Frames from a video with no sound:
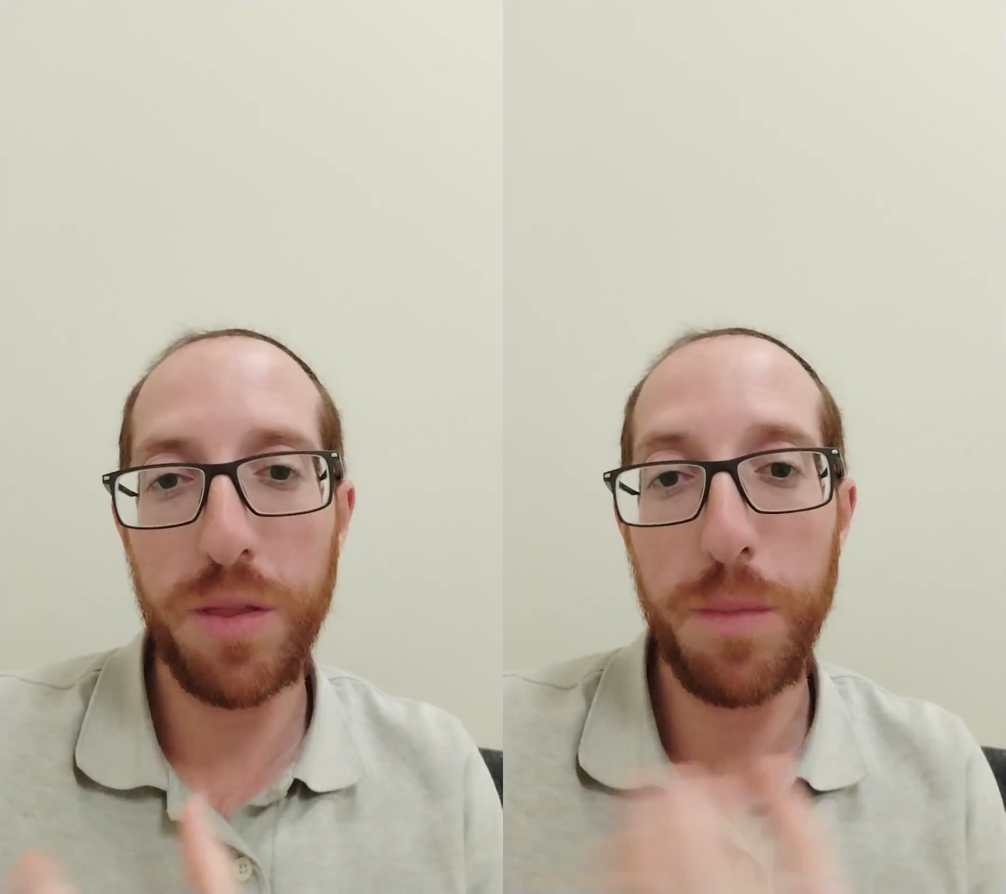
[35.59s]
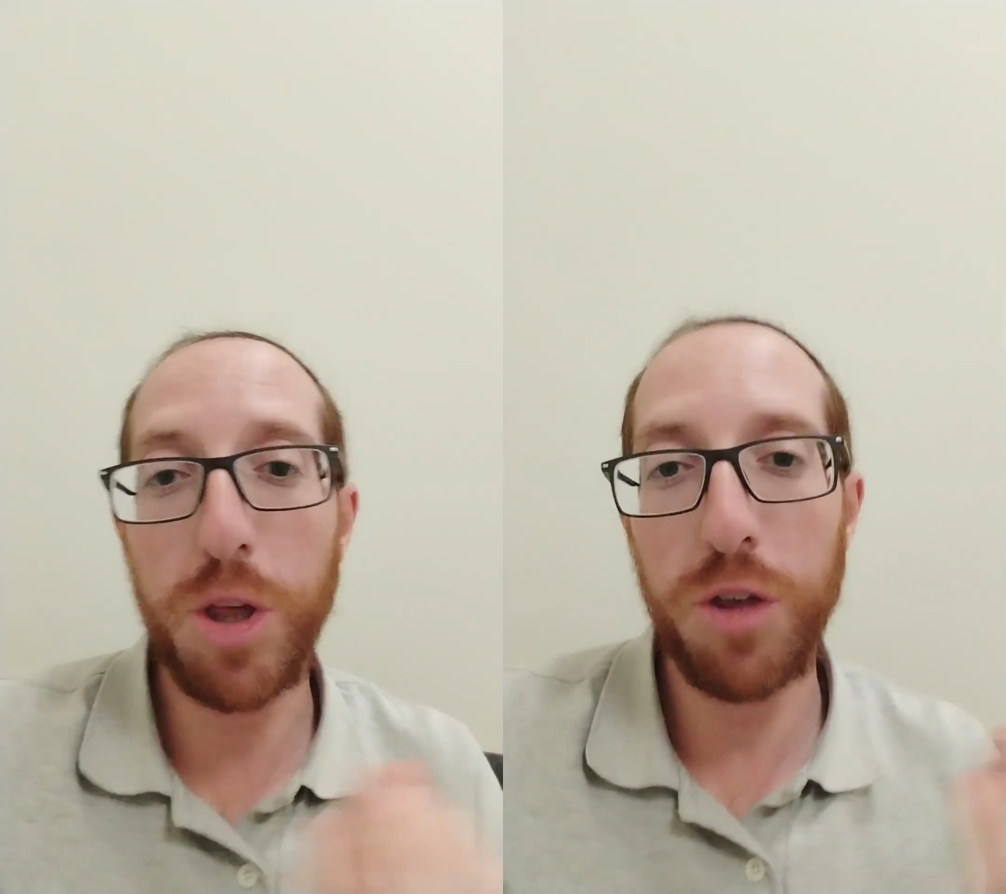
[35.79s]

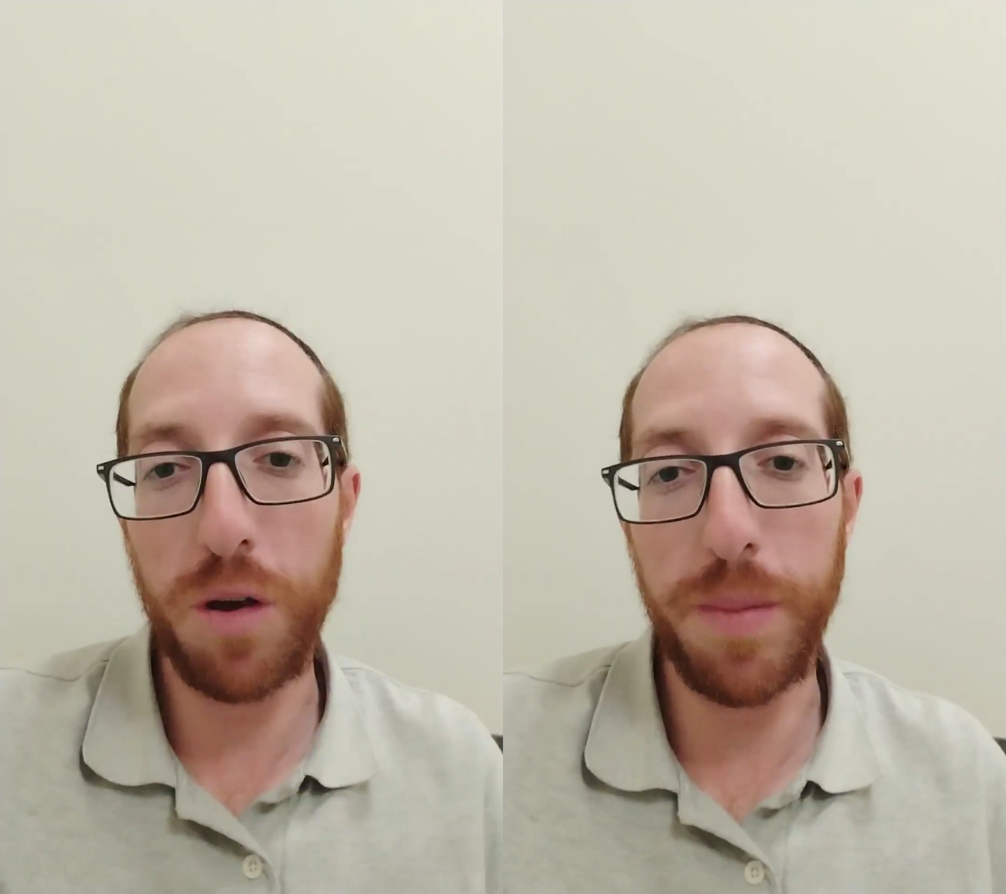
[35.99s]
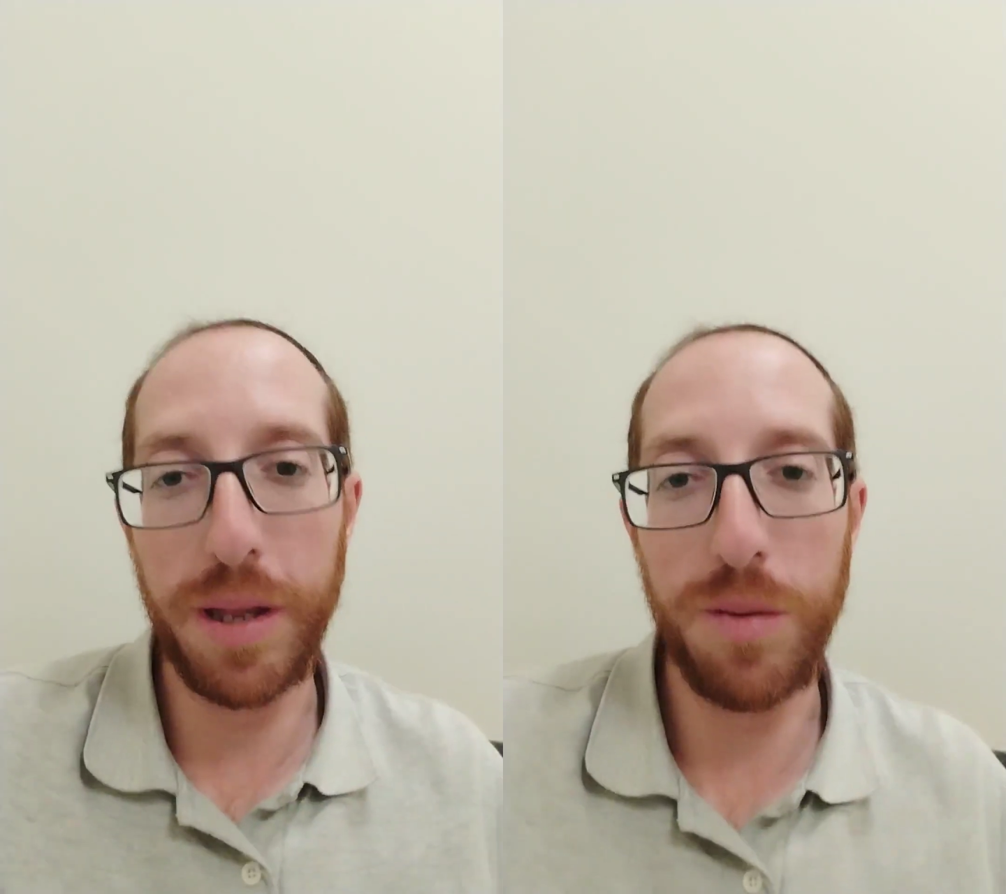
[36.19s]
Moshe
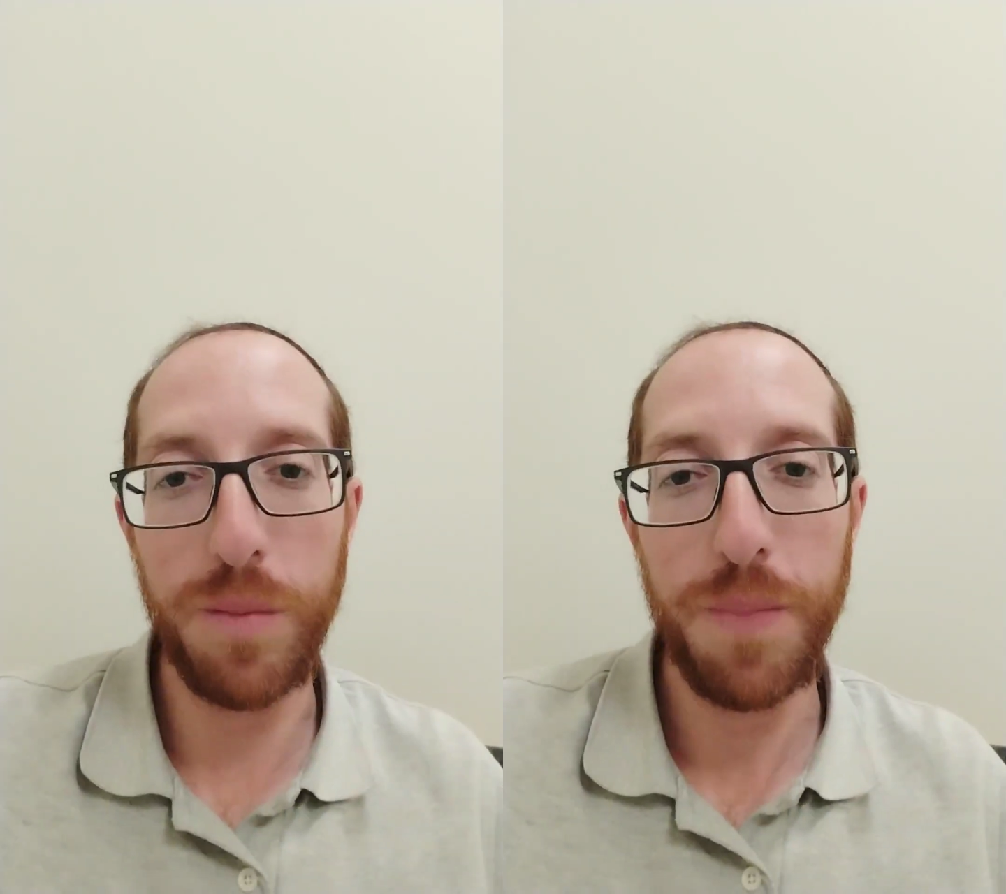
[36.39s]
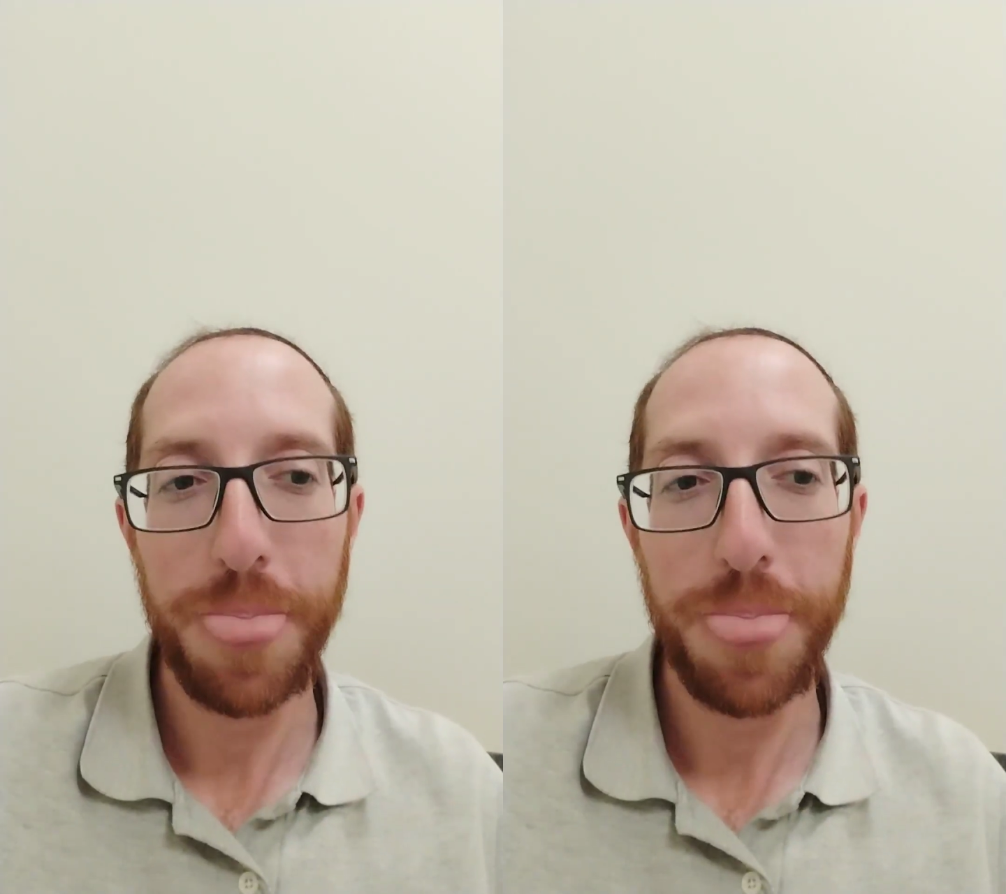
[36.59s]
Rabbeinu,